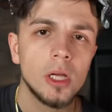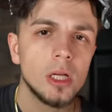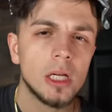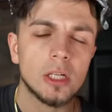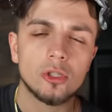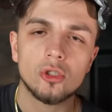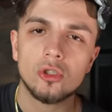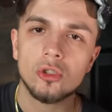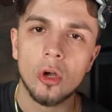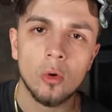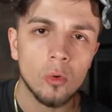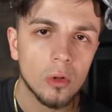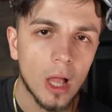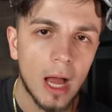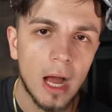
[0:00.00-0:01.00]
It's
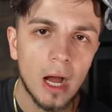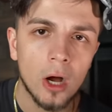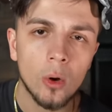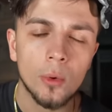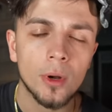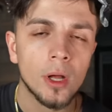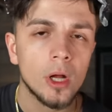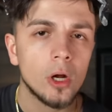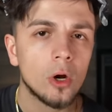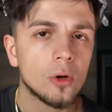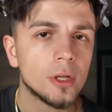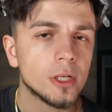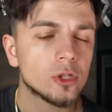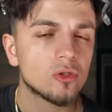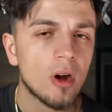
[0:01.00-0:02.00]
so loud. Are
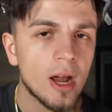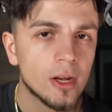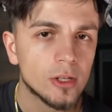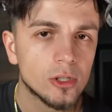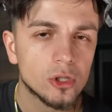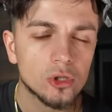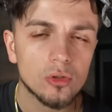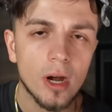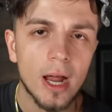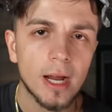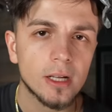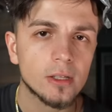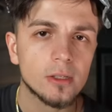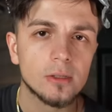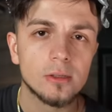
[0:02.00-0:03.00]
they trying to
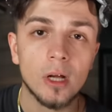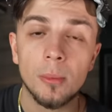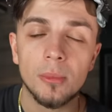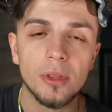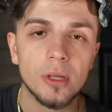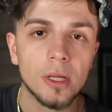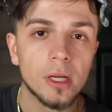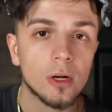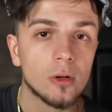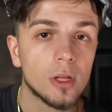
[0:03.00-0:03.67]
distract something?